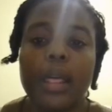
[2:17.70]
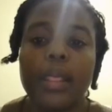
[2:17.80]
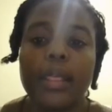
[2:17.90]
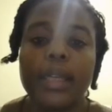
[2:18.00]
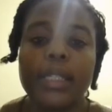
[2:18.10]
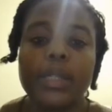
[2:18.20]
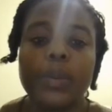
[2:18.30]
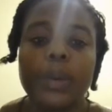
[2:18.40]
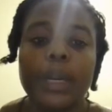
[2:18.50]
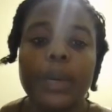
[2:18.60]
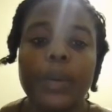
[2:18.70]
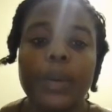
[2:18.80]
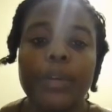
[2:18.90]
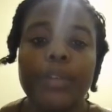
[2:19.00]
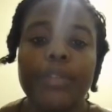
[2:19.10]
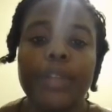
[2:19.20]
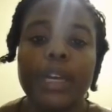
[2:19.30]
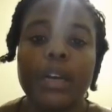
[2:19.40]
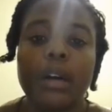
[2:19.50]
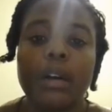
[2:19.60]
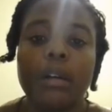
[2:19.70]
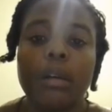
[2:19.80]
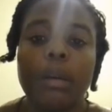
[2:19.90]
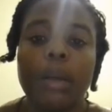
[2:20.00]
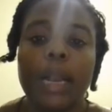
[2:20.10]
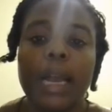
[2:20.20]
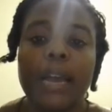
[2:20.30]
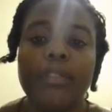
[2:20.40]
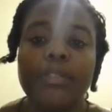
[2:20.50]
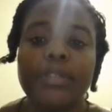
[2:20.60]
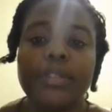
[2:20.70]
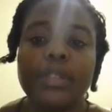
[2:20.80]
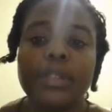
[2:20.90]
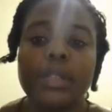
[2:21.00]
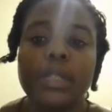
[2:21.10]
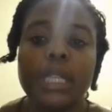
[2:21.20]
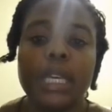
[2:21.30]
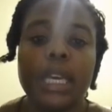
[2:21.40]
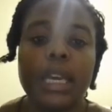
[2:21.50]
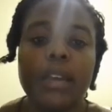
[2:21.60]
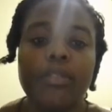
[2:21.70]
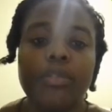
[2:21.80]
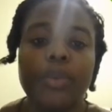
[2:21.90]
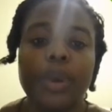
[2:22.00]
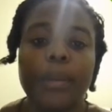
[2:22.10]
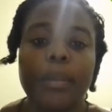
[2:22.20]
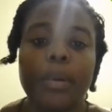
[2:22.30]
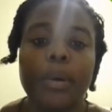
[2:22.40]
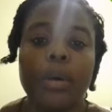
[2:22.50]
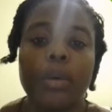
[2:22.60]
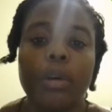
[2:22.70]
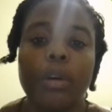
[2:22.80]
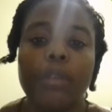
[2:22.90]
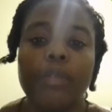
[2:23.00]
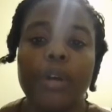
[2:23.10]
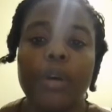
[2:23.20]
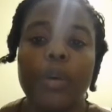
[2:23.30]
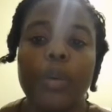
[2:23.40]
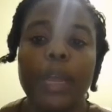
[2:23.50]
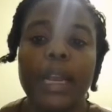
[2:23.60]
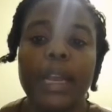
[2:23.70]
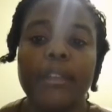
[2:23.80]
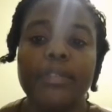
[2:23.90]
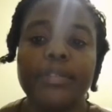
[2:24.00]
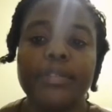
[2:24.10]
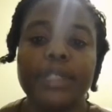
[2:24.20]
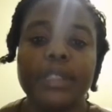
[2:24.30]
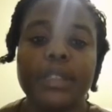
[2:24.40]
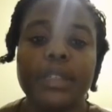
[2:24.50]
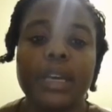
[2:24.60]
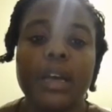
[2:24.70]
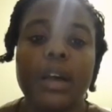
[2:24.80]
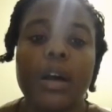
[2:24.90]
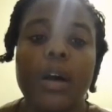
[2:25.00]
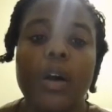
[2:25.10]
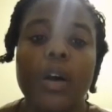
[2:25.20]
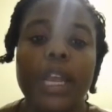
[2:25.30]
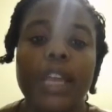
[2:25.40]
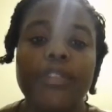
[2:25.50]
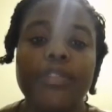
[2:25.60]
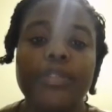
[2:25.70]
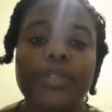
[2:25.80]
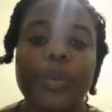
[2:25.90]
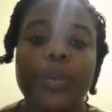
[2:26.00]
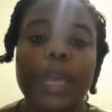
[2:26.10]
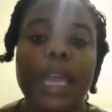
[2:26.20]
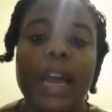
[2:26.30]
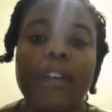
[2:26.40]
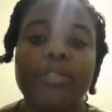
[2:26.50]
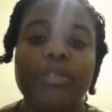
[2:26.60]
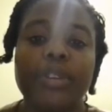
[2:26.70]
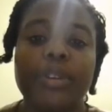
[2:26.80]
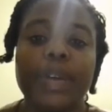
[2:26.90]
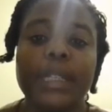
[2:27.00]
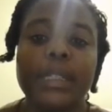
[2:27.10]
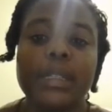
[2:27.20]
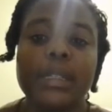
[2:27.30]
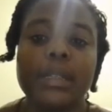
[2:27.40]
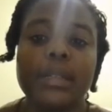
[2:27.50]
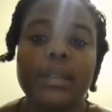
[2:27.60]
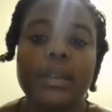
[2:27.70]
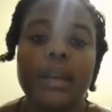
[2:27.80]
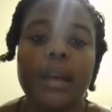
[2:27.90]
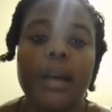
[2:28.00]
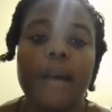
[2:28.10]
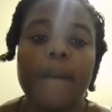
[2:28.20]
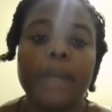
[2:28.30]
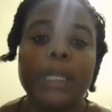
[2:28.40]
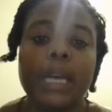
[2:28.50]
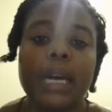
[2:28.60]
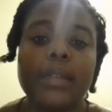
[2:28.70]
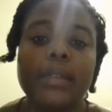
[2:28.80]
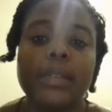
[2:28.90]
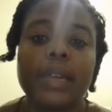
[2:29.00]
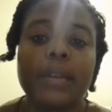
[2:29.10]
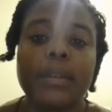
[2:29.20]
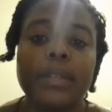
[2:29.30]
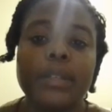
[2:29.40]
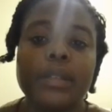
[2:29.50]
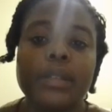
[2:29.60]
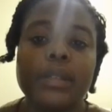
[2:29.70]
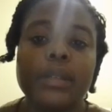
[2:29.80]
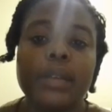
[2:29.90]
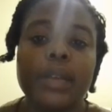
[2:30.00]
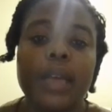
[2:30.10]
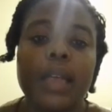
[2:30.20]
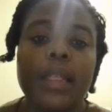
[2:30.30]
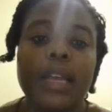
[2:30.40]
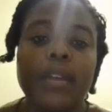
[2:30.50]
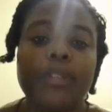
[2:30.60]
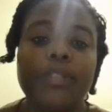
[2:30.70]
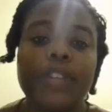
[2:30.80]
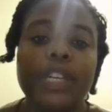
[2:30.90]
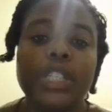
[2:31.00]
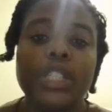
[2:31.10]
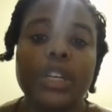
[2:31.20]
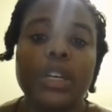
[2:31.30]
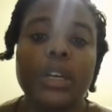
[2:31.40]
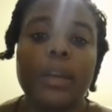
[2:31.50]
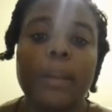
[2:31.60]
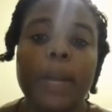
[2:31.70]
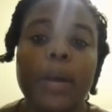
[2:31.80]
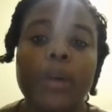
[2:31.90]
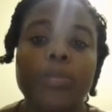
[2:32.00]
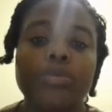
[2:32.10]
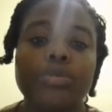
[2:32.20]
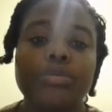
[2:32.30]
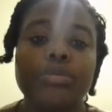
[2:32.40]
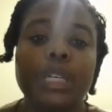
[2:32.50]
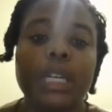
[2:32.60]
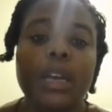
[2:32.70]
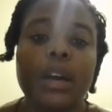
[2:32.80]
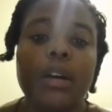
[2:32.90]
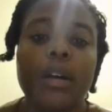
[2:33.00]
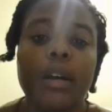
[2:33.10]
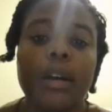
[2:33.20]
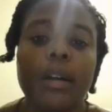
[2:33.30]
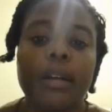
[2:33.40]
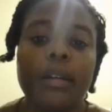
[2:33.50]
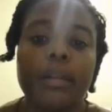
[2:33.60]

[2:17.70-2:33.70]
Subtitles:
That's when we reflect on our life to see if we're proud of how we lived or if we have regrets. But Alzheimer's, that reflection becomes really hard.